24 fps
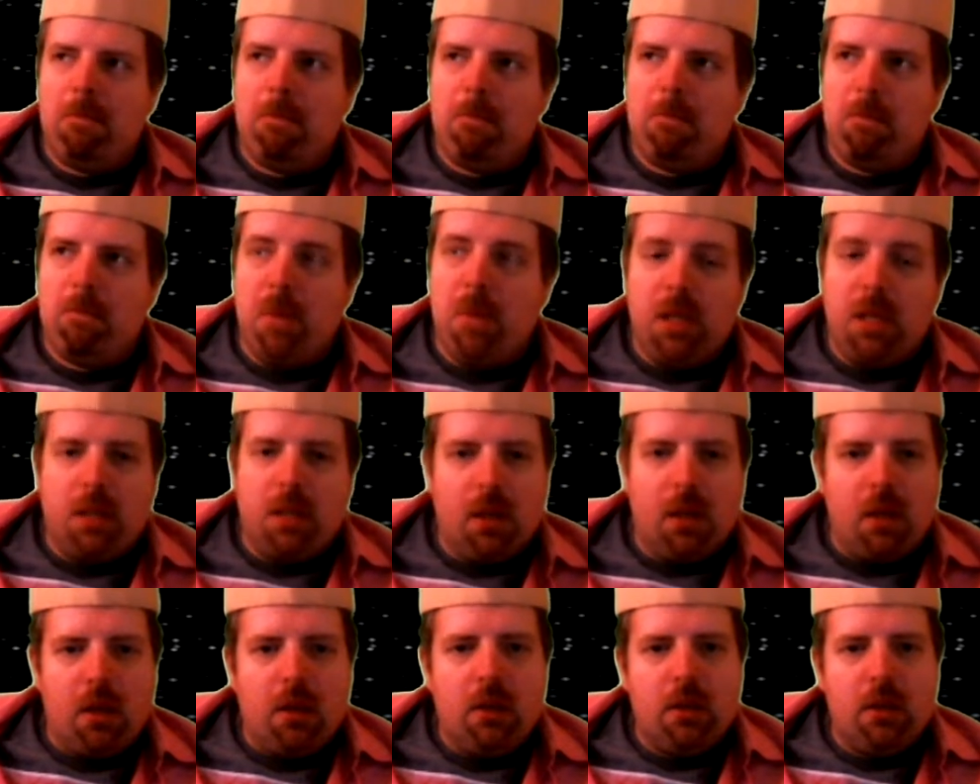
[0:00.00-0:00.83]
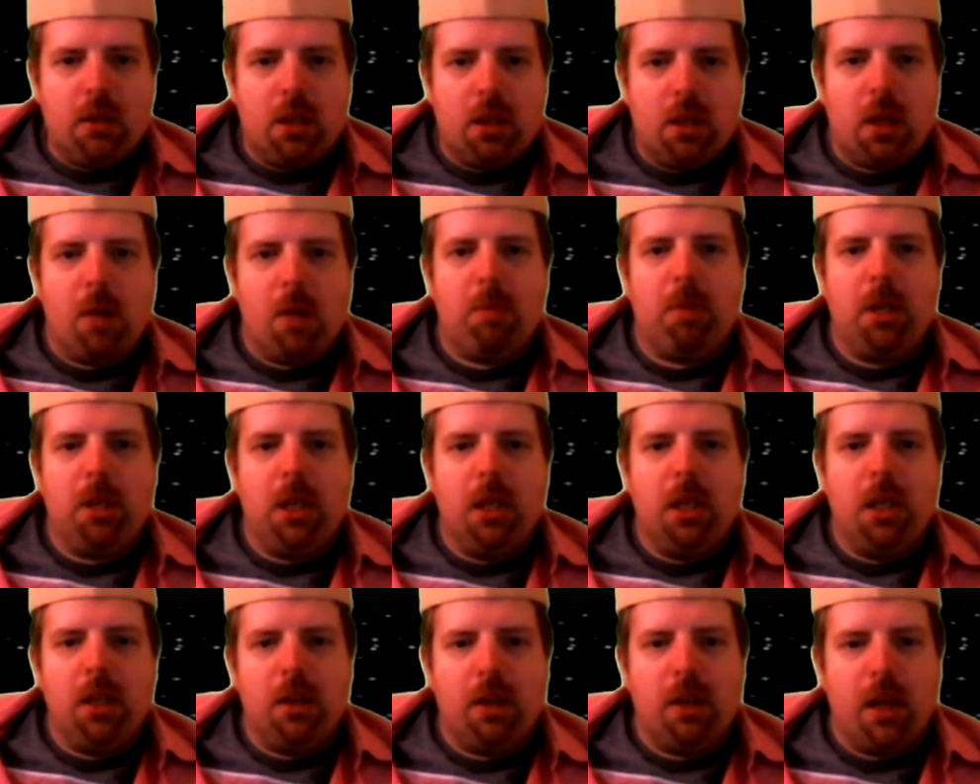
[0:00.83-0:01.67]
Matel is a
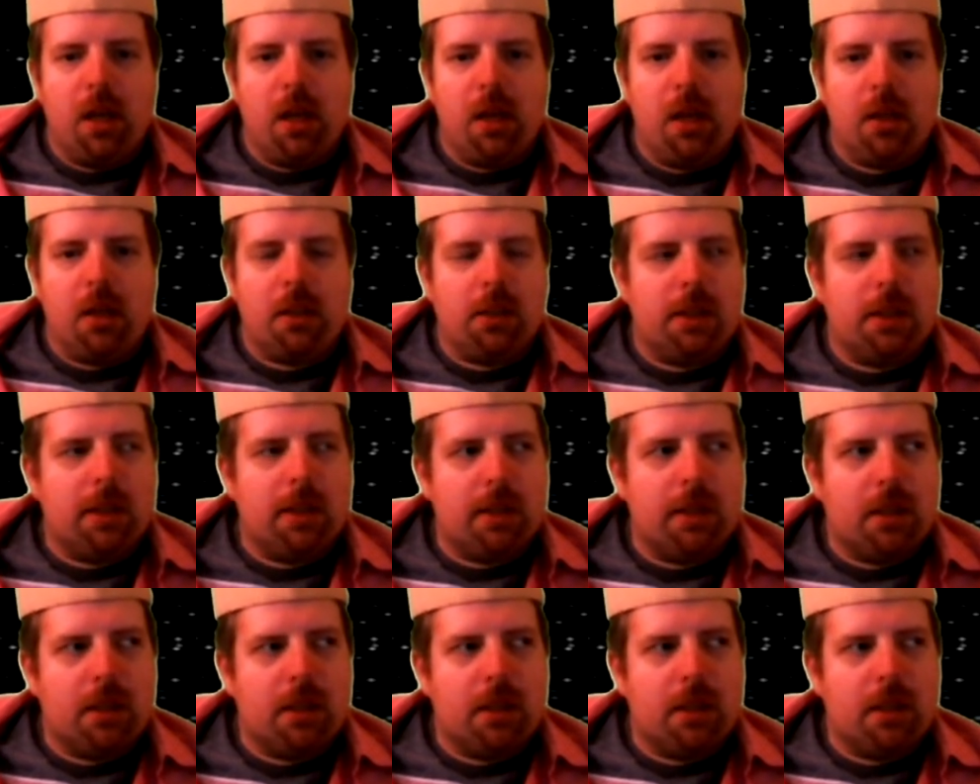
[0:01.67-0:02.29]
company that